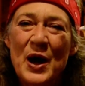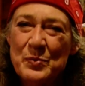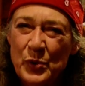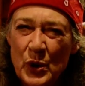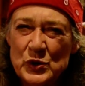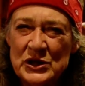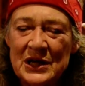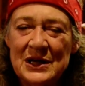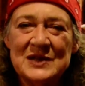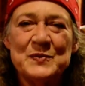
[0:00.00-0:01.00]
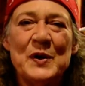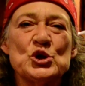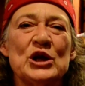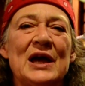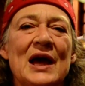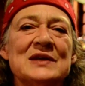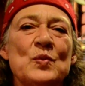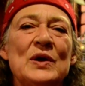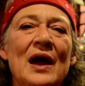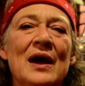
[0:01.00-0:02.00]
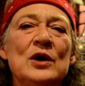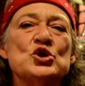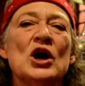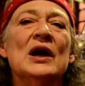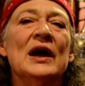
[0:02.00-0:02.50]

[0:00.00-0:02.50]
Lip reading: Protein, especially as we age,